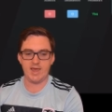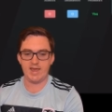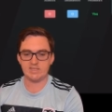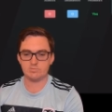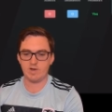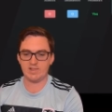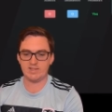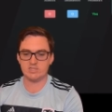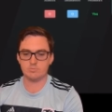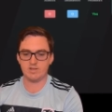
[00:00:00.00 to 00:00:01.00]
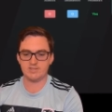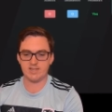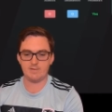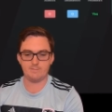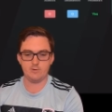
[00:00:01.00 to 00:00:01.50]
as well as
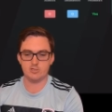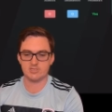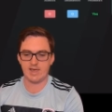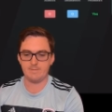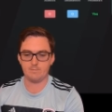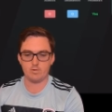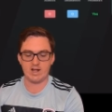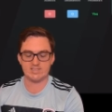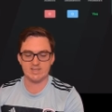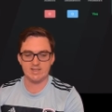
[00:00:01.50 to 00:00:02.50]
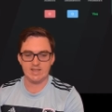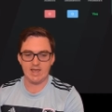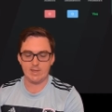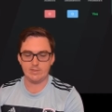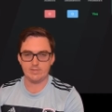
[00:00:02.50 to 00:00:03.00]
that first game for us
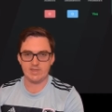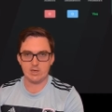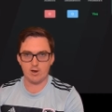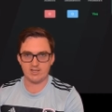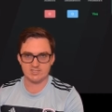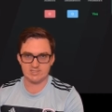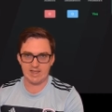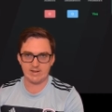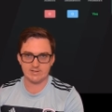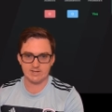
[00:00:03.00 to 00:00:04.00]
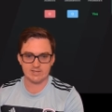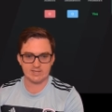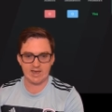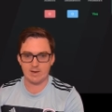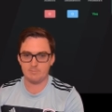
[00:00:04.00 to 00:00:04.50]
in the Icelandic
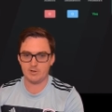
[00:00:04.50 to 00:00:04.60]
Cup.